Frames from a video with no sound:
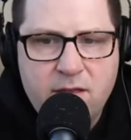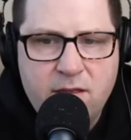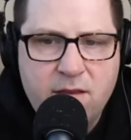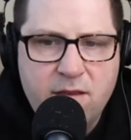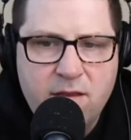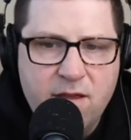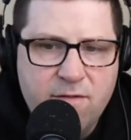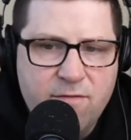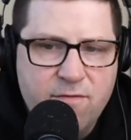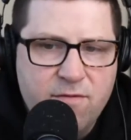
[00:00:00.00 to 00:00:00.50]

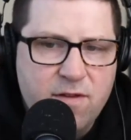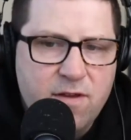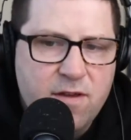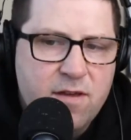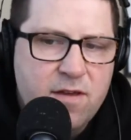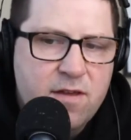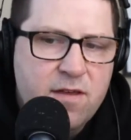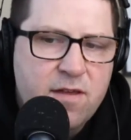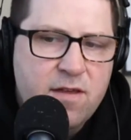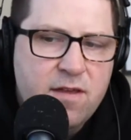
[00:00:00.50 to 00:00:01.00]

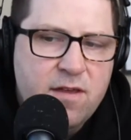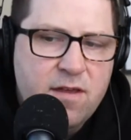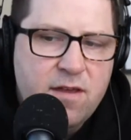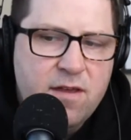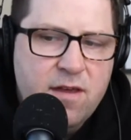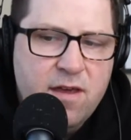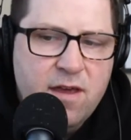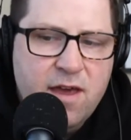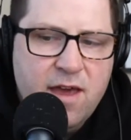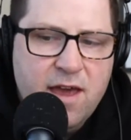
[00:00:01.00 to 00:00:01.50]
definitely.
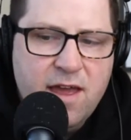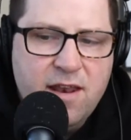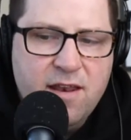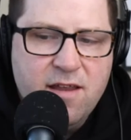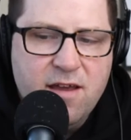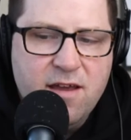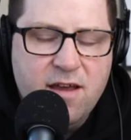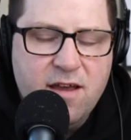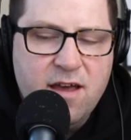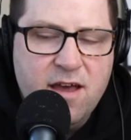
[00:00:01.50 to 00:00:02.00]

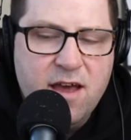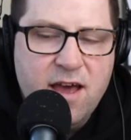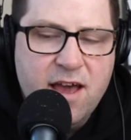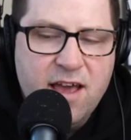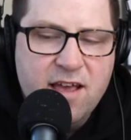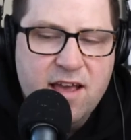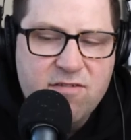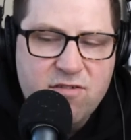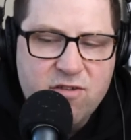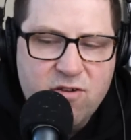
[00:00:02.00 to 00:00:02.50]
And I
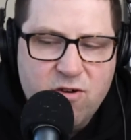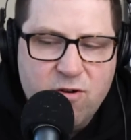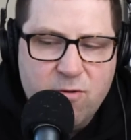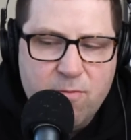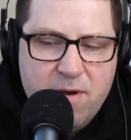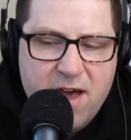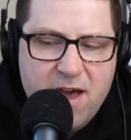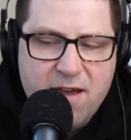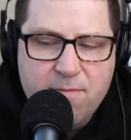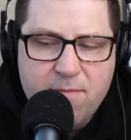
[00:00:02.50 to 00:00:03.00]
guess to go
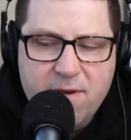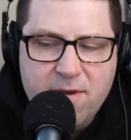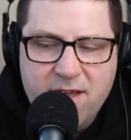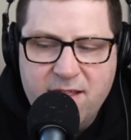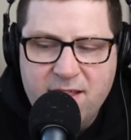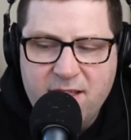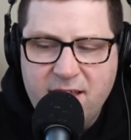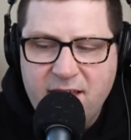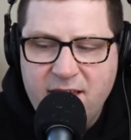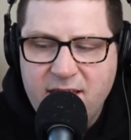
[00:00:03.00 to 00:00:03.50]
back,
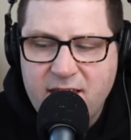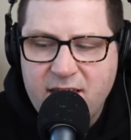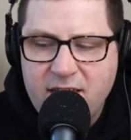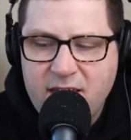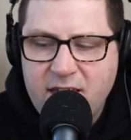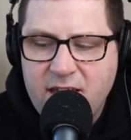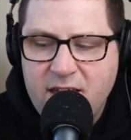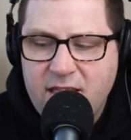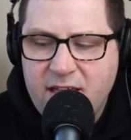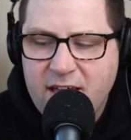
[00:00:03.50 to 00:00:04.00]
man, like
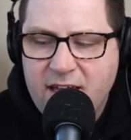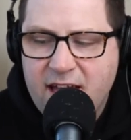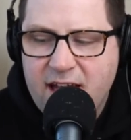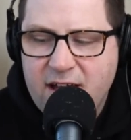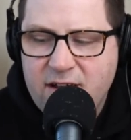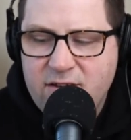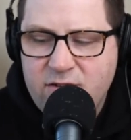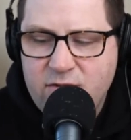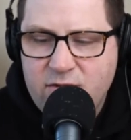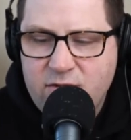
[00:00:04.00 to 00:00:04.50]

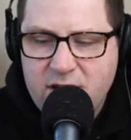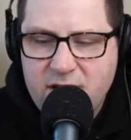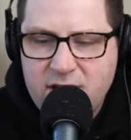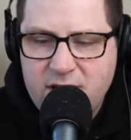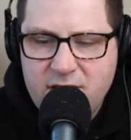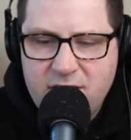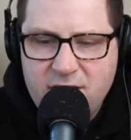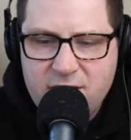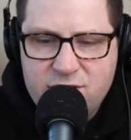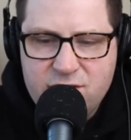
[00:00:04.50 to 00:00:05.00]
how did you kind
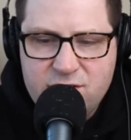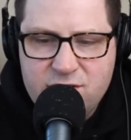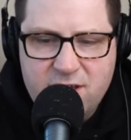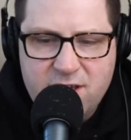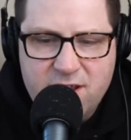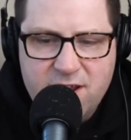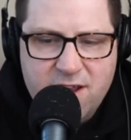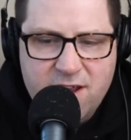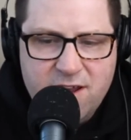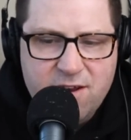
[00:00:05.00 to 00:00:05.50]
of initially
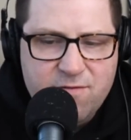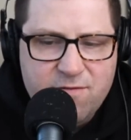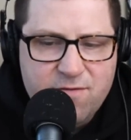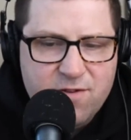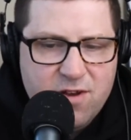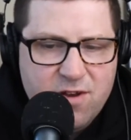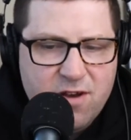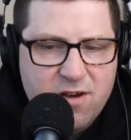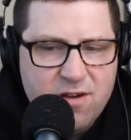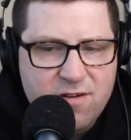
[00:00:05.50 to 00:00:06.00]
get into
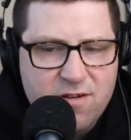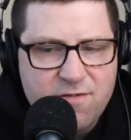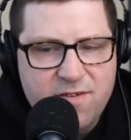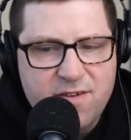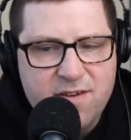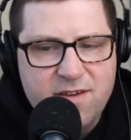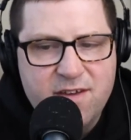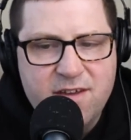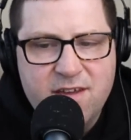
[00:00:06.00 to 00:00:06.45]
photography?